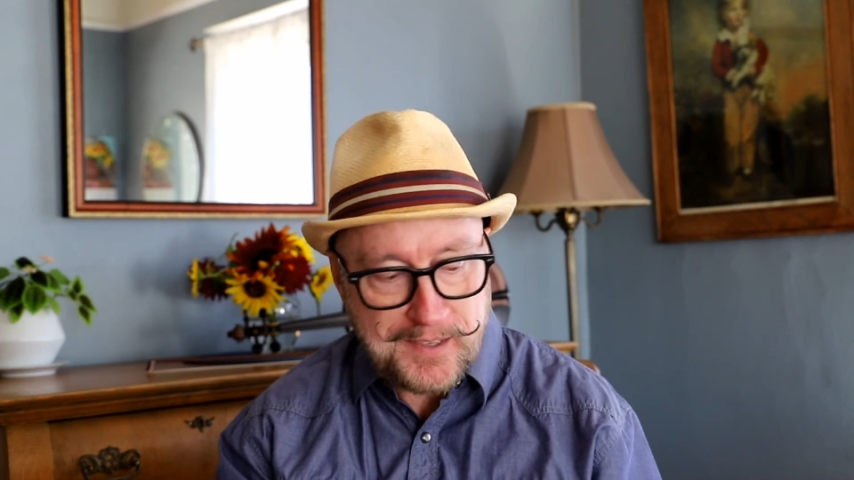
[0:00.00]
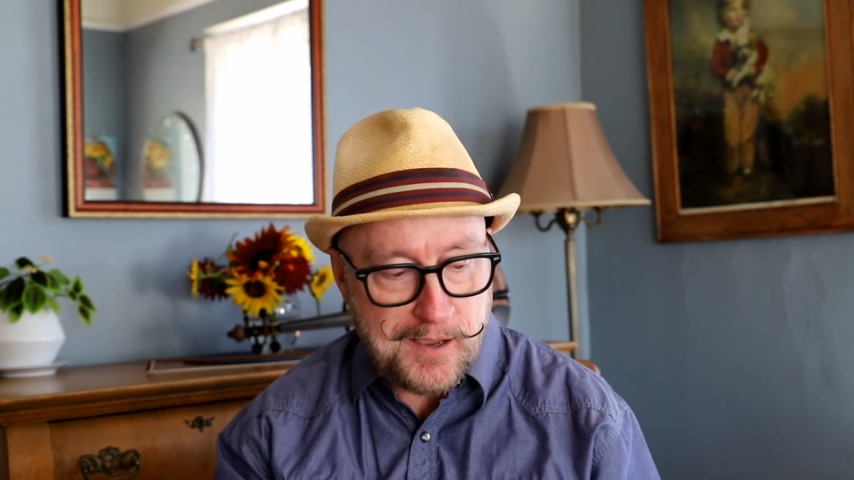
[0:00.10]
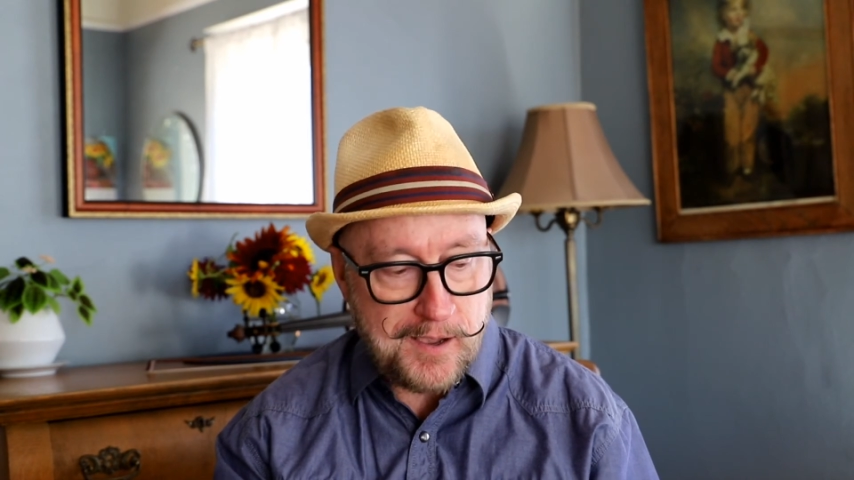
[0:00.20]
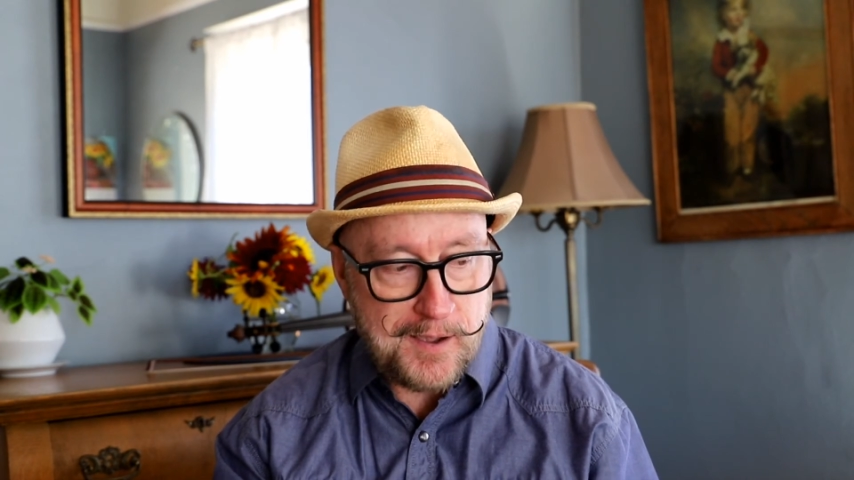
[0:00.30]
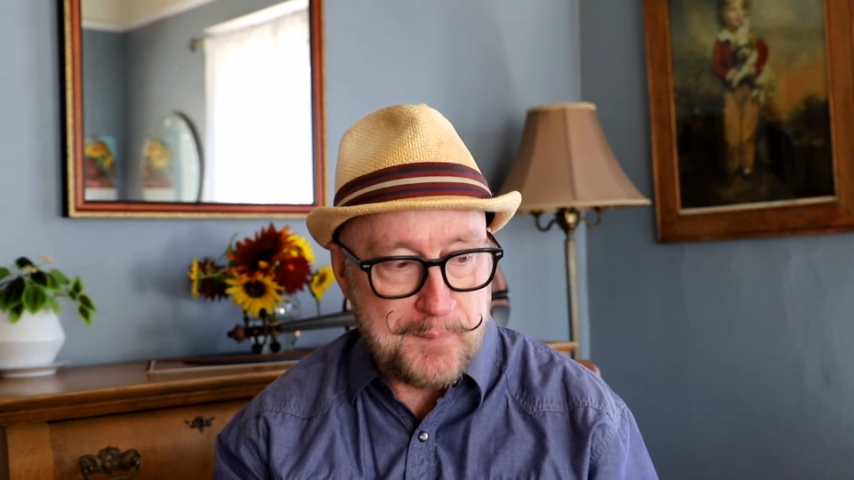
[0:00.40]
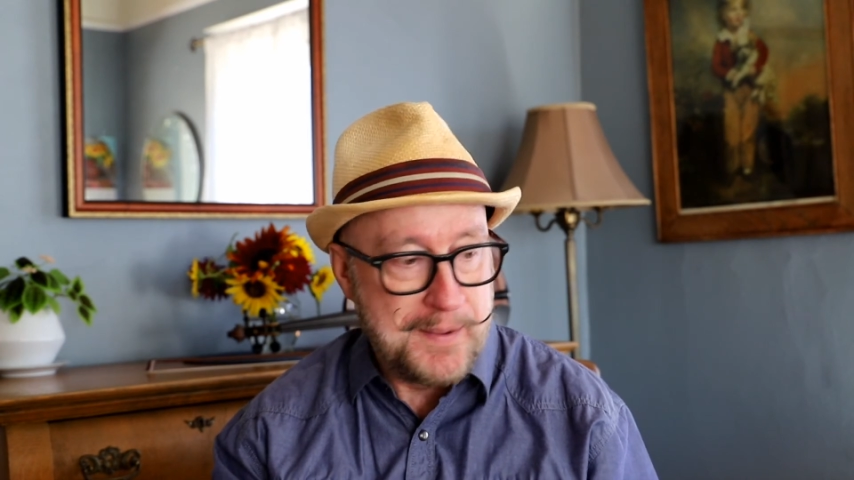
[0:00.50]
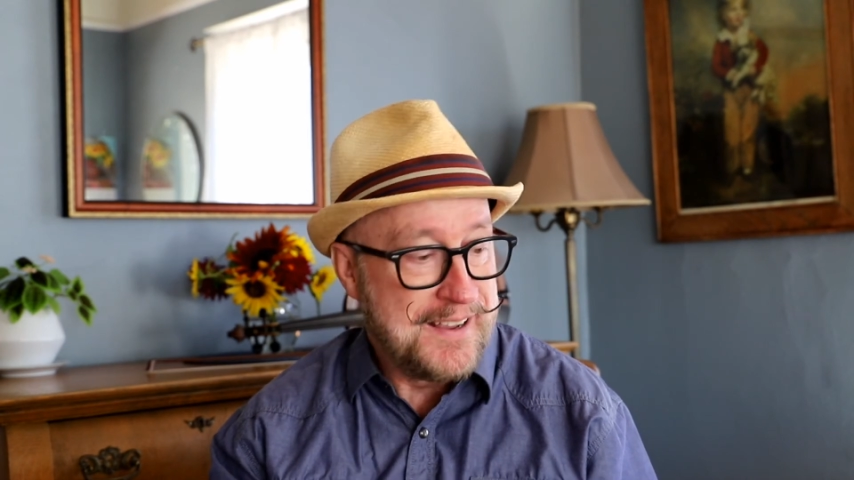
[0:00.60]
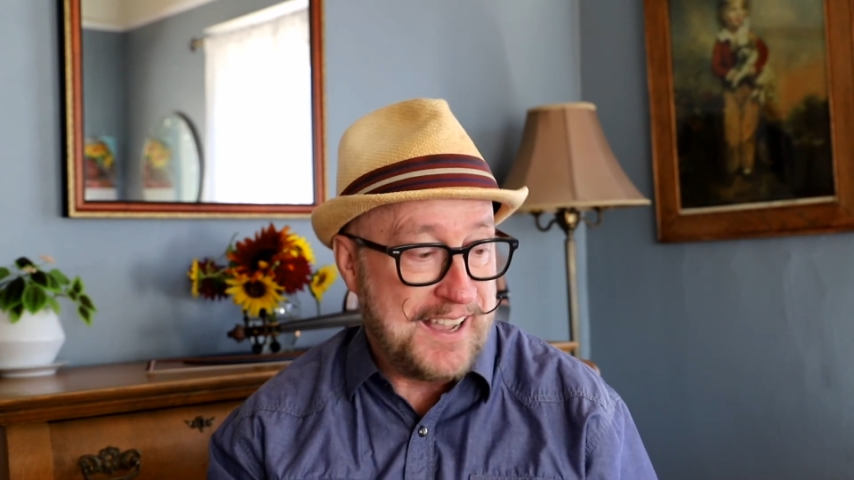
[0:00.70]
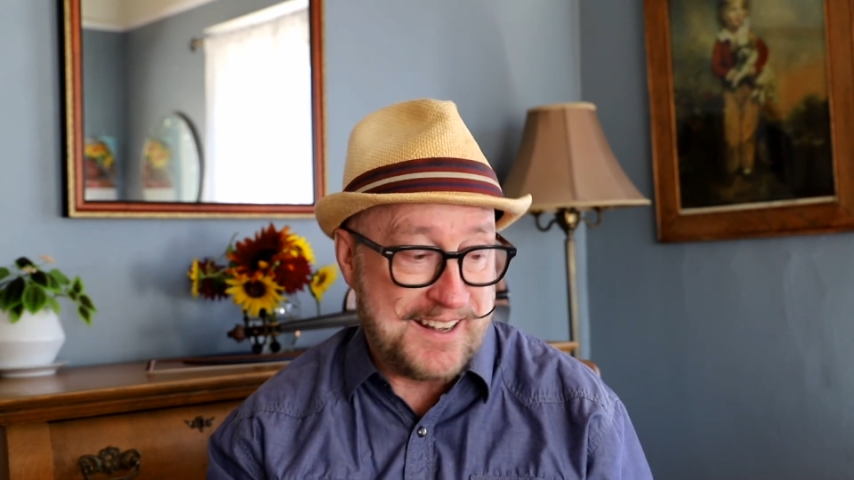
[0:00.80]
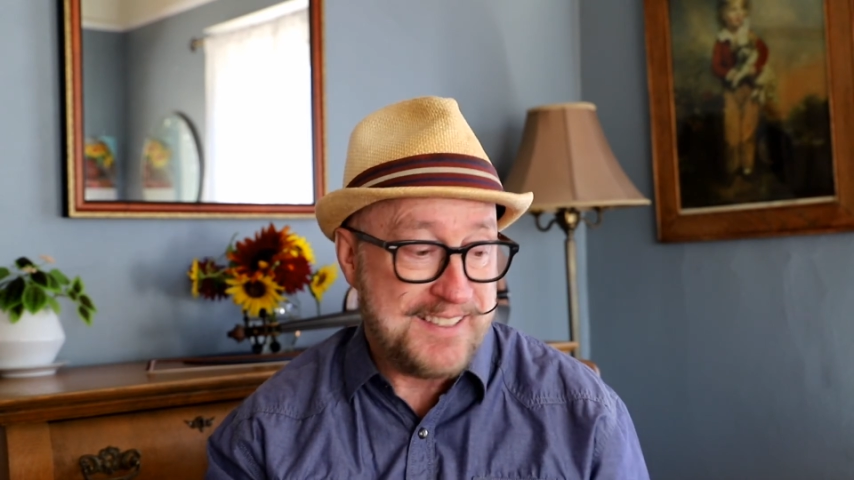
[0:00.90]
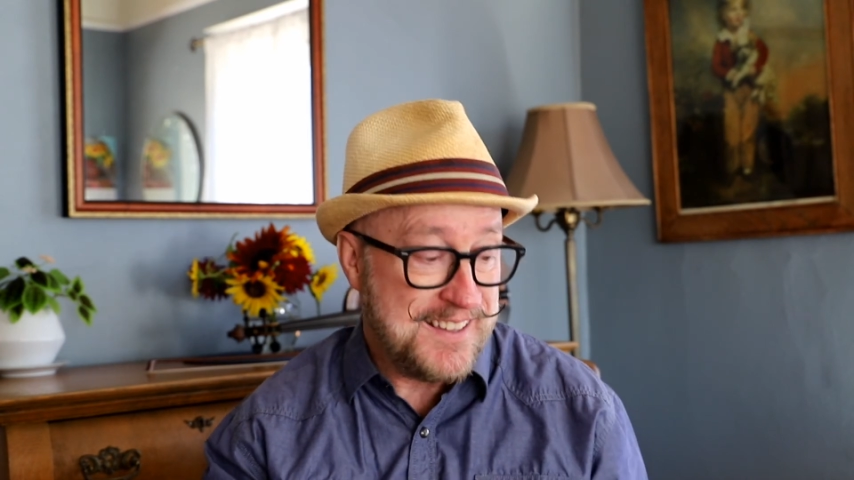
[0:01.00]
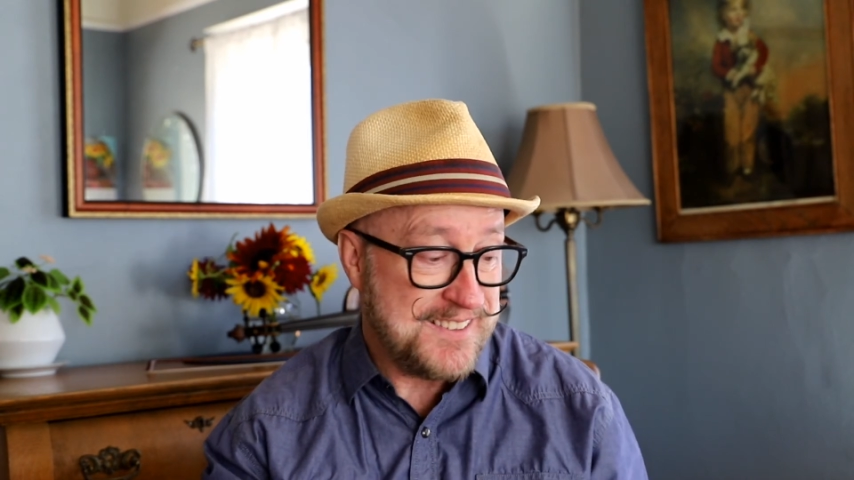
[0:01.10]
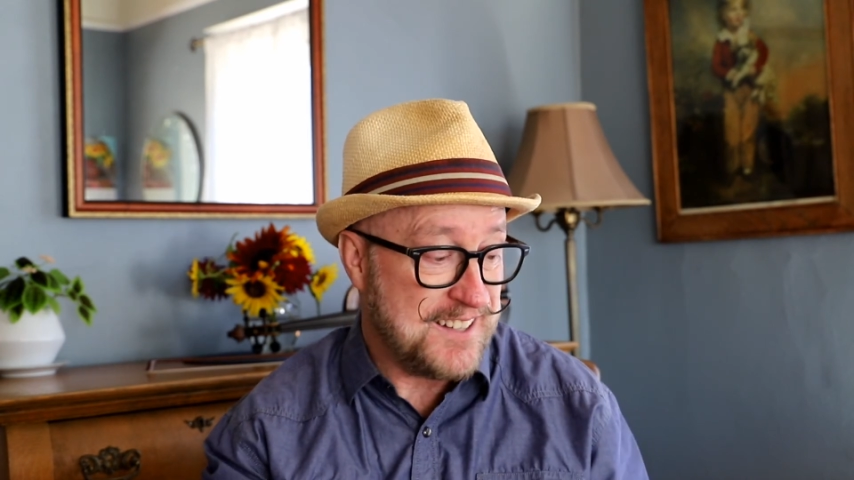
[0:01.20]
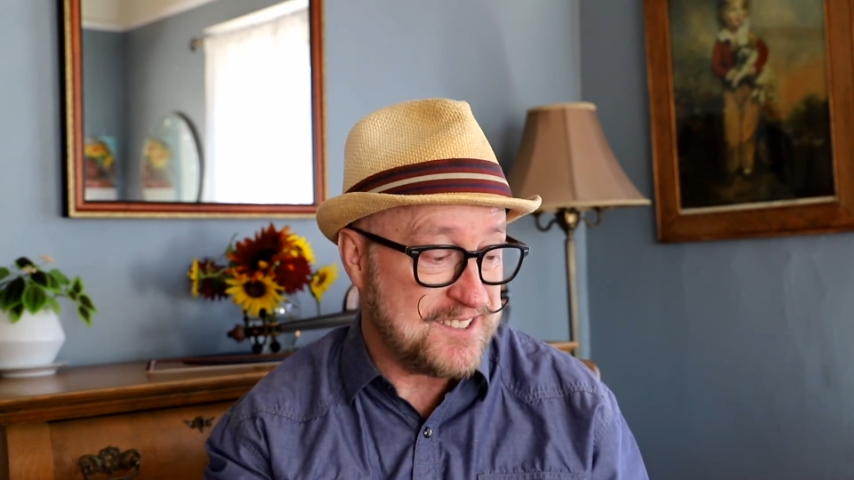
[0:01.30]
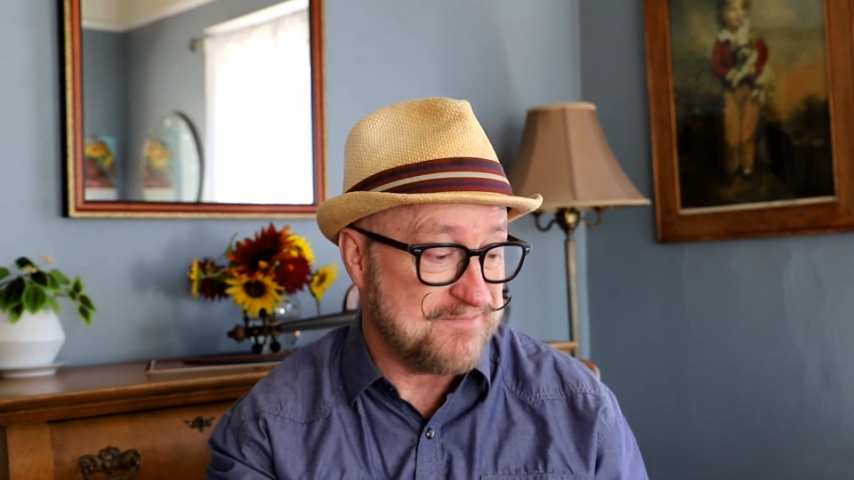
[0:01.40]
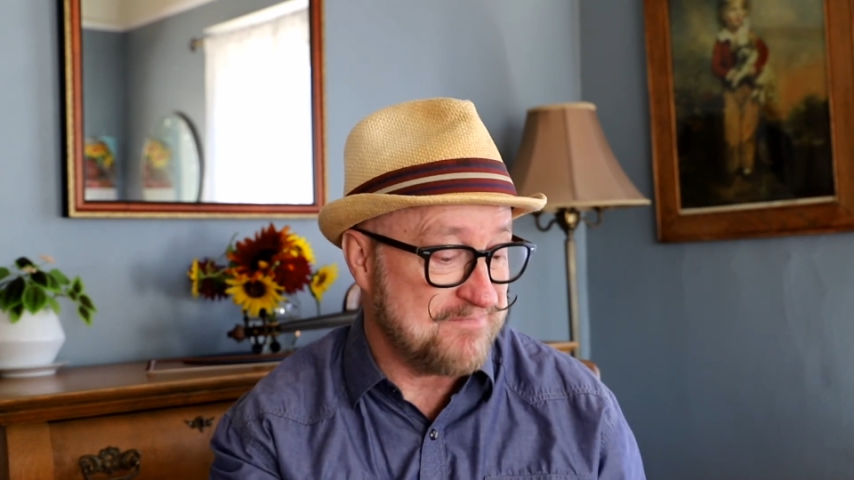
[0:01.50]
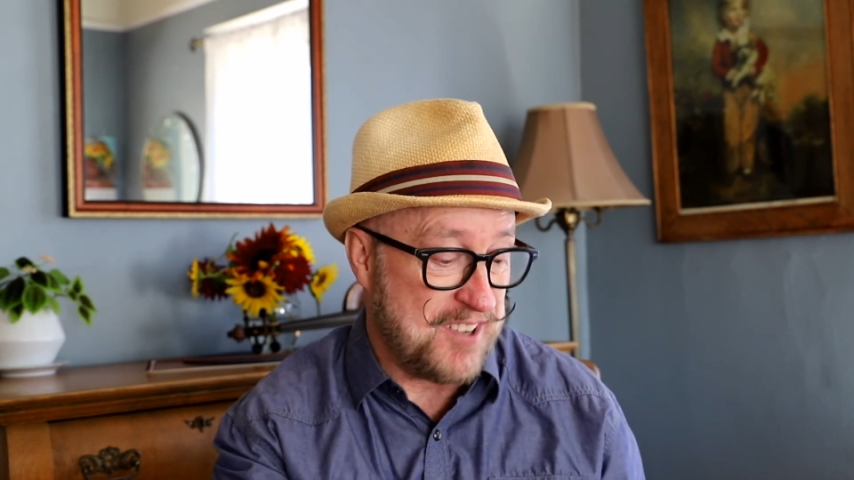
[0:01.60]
And I think that's